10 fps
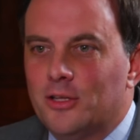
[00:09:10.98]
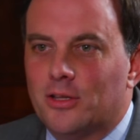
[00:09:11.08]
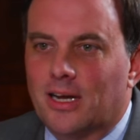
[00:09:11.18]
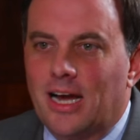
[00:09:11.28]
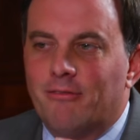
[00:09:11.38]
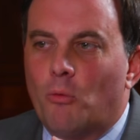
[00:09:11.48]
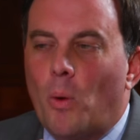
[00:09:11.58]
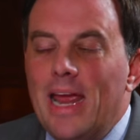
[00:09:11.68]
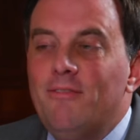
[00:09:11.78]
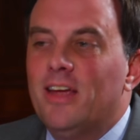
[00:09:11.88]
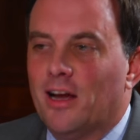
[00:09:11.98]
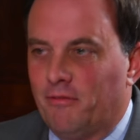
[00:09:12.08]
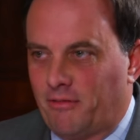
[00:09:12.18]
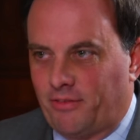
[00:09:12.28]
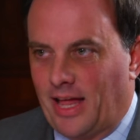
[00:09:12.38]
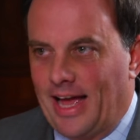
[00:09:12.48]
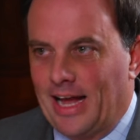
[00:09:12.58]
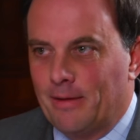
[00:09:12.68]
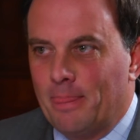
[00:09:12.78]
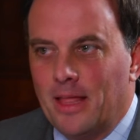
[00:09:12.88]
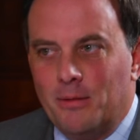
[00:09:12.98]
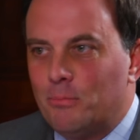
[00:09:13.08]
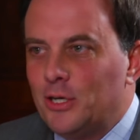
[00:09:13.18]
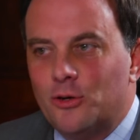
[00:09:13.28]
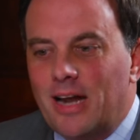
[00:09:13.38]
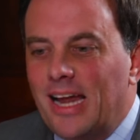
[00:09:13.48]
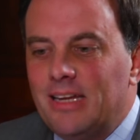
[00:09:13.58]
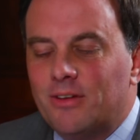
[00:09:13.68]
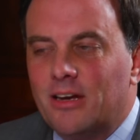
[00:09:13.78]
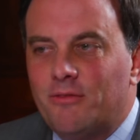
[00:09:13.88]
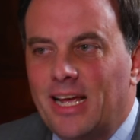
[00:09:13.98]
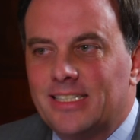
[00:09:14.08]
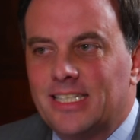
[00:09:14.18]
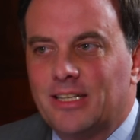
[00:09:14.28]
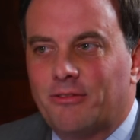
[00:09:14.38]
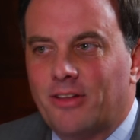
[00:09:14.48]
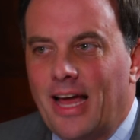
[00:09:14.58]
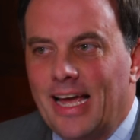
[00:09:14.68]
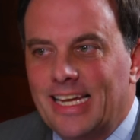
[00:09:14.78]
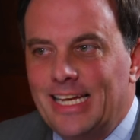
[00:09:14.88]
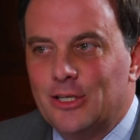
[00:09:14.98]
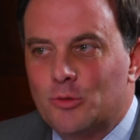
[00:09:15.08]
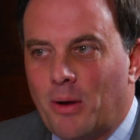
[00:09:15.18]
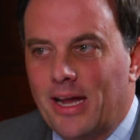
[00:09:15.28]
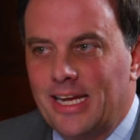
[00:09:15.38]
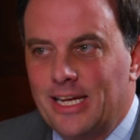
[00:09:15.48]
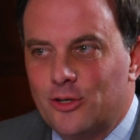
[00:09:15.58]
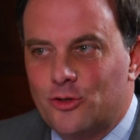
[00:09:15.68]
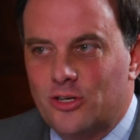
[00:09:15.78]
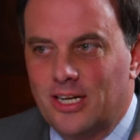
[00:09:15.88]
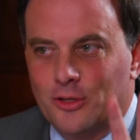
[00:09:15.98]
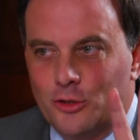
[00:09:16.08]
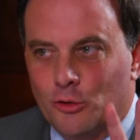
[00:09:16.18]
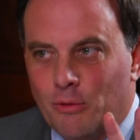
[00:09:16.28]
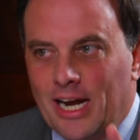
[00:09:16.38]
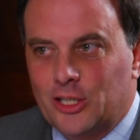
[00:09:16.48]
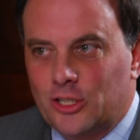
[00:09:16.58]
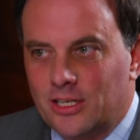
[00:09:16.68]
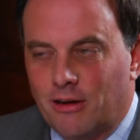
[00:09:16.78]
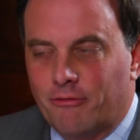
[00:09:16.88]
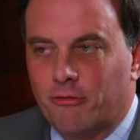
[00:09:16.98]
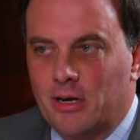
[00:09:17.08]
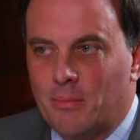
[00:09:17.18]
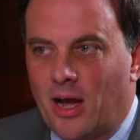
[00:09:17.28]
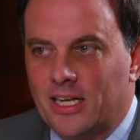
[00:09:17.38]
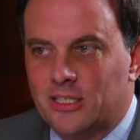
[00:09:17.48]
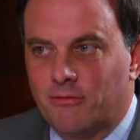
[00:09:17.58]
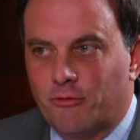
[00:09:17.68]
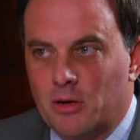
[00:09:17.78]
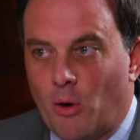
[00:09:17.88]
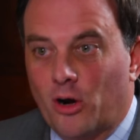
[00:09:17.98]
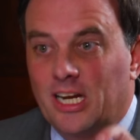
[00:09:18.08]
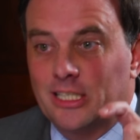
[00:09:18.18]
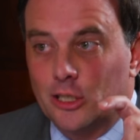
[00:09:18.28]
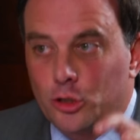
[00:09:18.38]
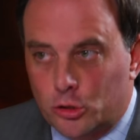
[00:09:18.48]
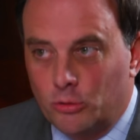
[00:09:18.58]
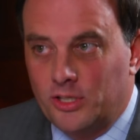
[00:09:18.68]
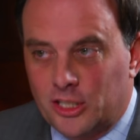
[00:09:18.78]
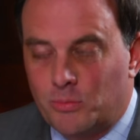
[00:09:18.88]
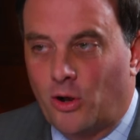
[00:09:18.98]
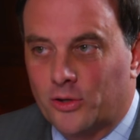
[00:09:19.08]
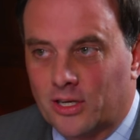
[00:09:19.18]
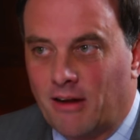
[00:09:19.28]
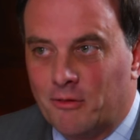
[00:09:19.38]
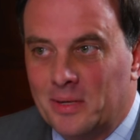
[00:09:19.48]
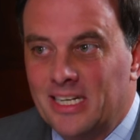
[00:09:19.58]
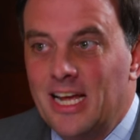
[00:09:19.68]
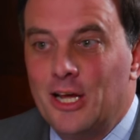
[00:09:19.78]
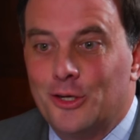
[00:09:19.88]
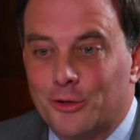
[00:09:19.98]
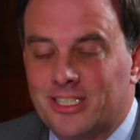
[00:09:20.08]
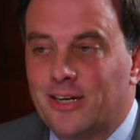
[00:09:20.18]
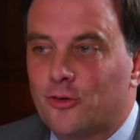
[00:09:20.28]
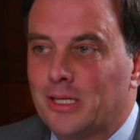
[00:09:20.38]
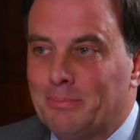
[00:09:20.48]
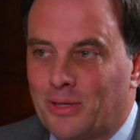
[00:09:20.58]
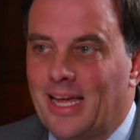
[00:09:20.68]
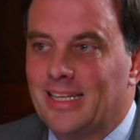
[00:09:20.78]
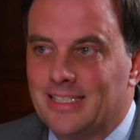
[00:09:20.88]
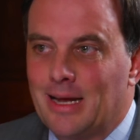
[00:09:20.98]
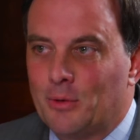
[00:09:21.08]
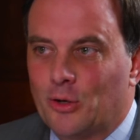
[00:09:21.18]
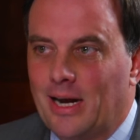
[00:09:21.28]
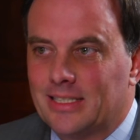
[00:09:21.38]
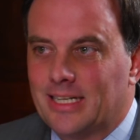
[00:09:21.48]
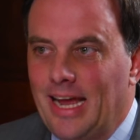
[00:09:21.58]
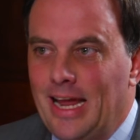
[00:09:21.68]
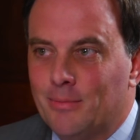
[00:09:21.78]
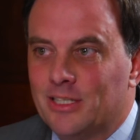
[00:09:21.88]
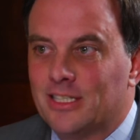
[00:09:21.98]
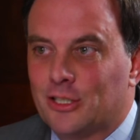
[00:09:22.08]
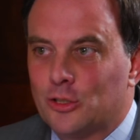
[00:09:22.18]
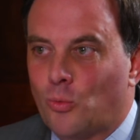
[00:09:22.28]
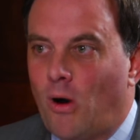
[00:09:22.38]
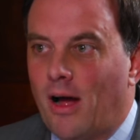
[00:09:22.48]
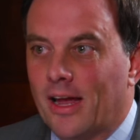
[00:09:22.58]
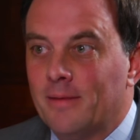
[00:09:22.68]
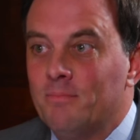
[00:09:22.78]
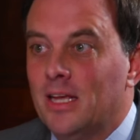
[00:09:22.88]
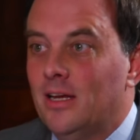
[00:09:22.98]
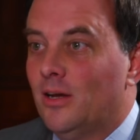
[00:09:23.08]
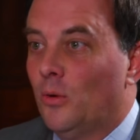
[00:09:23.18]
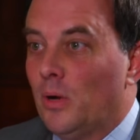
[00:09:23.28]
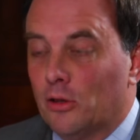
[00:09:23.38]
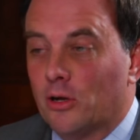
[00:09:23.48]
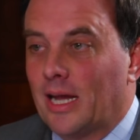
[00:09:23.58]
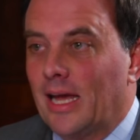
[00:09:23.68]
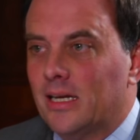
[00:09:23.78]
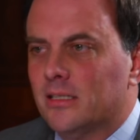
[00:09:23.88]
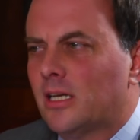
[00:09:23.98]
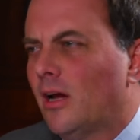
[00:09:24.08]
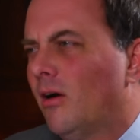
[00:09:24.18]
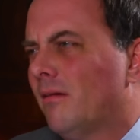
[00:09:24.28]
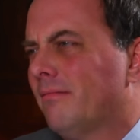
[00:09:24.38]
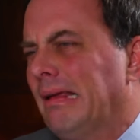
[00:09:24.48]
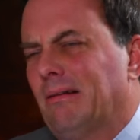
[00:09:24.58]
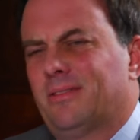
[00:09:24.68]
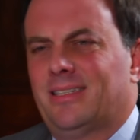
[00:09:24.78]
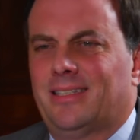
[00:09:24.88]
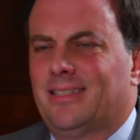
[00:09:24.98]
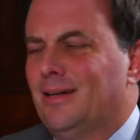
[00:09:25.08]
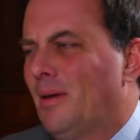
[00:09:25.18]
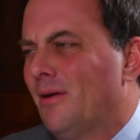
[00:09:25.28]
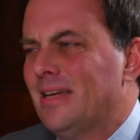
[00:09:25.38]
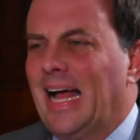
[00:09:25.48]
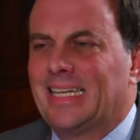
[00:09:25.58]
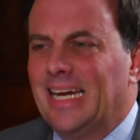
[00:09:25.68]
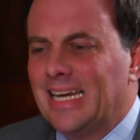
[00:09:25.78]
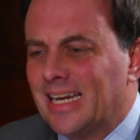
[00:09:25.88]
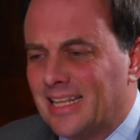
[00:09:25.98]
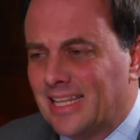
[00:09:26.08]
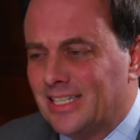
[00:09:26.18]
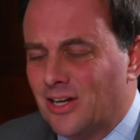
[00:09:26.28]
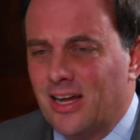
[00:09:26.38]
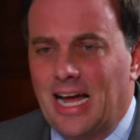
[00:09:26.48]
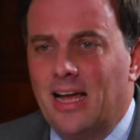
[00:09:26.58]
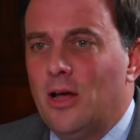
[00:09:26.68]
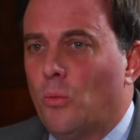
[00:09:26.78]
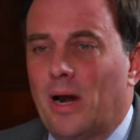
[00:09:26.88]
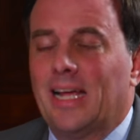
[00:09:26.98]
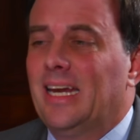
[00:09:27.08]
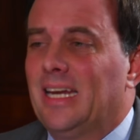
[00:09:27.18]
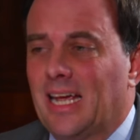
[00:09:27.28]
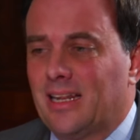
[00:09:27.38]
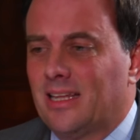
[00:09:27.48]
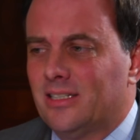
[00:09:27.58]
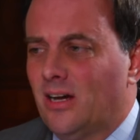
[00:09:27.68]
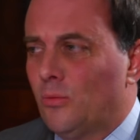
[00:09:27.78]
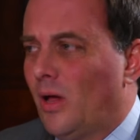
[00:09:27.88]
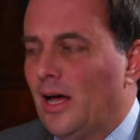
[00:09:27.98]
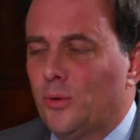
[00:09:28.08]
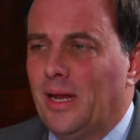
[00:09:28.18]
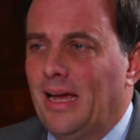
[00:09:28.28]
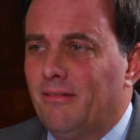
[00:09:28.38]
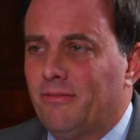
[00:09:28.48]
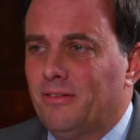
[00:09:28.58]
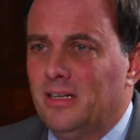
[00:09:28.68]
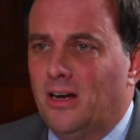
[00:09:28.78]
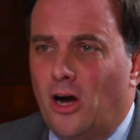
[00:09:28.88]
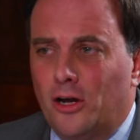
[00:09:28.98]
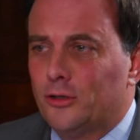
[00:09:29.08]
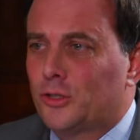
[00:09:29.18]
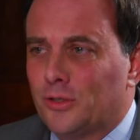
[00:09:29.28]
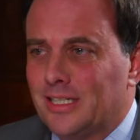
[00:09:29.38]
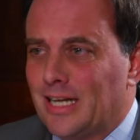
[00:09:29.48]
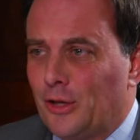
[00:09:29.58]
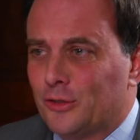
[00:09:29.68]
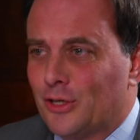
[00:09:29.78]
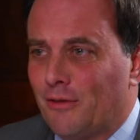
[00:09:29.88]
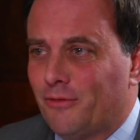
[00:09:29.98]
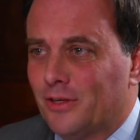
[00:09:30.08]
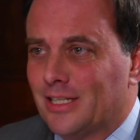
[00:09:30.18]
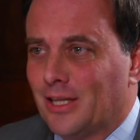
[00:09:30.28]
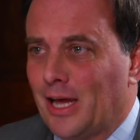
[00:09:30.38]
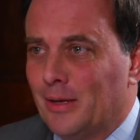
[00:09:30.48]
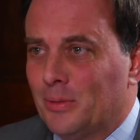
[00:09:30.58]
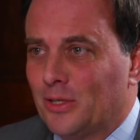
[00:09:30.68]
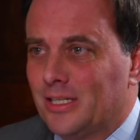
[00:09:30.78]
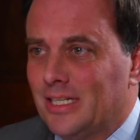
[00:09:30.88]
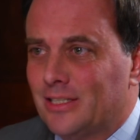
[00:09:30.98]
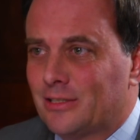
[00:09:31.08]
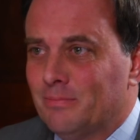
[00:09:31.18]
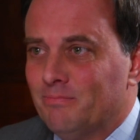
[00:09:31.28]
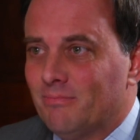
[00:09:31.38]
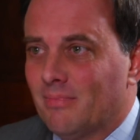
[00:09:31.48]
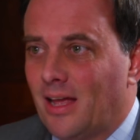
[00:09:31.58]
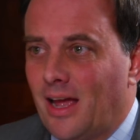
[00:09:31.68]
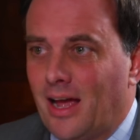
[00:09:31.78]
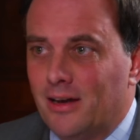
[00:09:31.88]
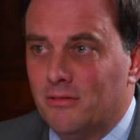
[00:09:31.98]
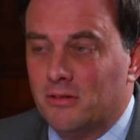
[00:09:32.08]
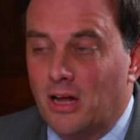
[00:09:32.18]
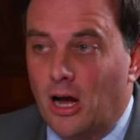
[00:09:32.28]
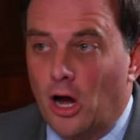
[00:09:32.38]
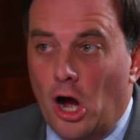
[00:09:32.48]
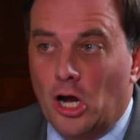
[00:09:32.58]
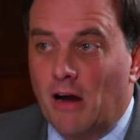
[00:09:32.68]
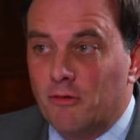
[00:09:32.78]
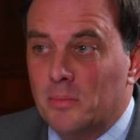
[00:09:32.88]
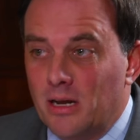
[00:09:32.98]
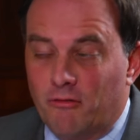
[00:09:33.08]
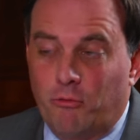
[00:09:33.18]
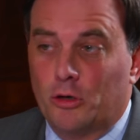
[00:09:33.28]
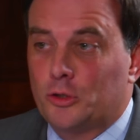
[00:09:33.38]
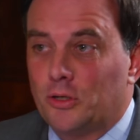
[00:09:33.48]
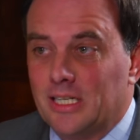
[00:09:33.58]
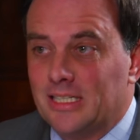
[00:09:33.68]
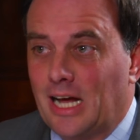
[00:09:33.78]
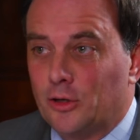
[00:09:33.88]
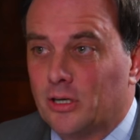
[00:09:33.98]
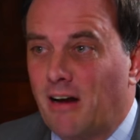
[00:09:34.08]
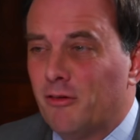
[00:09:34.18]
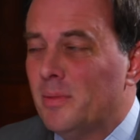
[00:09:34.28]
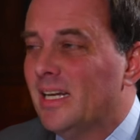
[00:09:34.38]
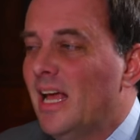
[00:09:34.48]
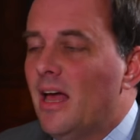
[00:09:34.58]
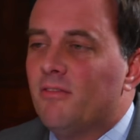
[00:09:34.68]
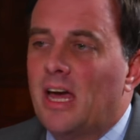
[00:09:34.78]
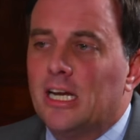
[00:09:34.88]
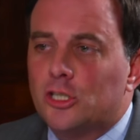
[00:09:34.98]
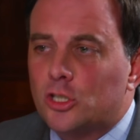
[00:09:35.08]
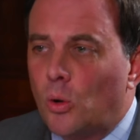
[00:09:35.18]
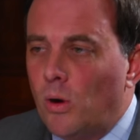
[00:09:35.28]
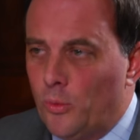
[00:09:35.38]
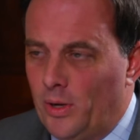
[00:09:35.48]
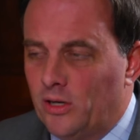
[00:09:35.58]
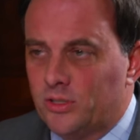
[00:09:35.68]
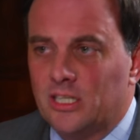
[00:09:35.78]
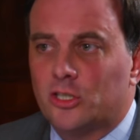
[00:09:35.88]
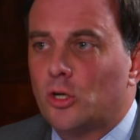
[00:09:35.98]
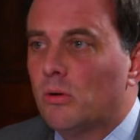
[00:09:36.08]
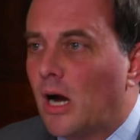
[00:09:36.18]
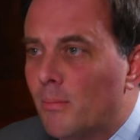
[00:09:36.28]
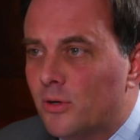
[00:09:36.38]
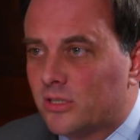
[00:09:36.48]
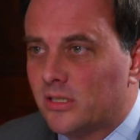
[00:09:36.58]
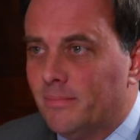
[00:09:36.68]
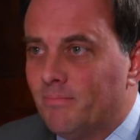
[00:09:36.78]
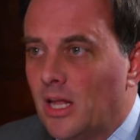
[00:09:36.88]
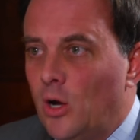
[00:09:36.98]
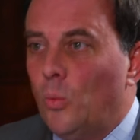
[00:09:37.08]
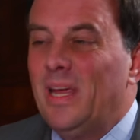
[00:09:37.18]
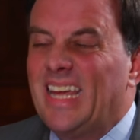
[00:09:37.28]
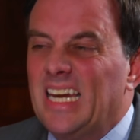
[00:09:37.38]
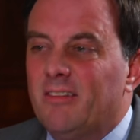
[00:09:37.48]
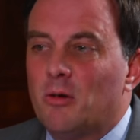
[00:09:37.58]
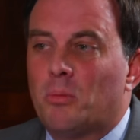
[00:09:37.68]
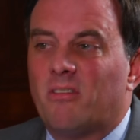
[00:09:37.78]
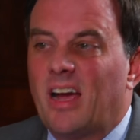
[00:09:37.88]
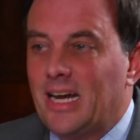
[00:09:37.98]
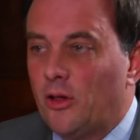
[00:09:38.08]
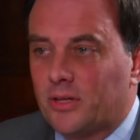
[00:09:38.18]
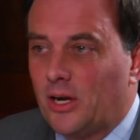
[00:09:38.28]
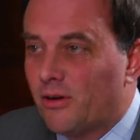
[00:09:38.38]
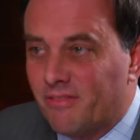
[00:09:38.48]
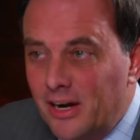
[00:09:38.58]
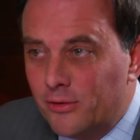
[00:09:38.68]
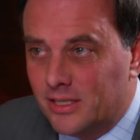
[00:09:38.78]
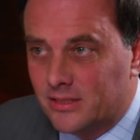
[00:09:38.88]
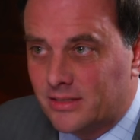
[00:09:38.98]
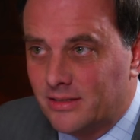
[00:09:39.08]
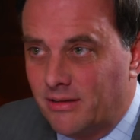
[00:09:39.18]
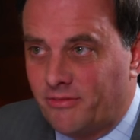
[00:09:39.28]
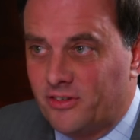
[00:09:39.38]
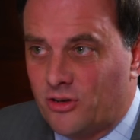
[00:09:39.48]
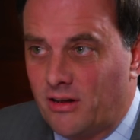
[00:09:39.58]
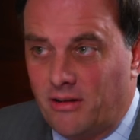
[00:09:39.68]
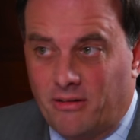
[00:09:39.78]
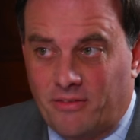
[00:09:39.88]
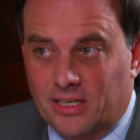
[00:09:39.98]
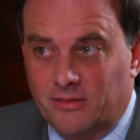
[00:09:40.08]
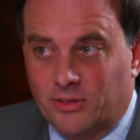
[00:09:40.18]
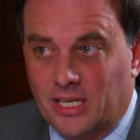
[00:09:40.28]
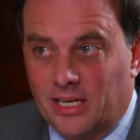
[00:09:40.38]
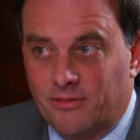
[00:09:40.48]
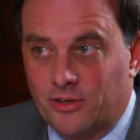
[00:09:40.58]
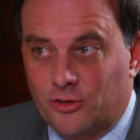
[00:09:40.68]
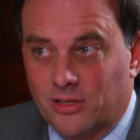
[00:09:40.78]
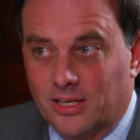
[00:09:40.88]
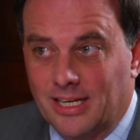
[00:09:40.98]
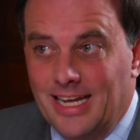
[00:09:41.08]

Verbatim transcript: the kind of waving of a flag, but you're not even advancing the flag inch by inch in the direction of free minds and free markets and truly smaller government. You're essentially playing the Democrats' game, and this is why we look at it and say, you know, this isn't about not getting anything done. We're not getting anything done. Well, how do we have $100 trillion in unfunded liabilities and a government, a $4 trillion government that is so unwieldy and so cumbersome, we can't even provide health care to veterans effectively and efficiently?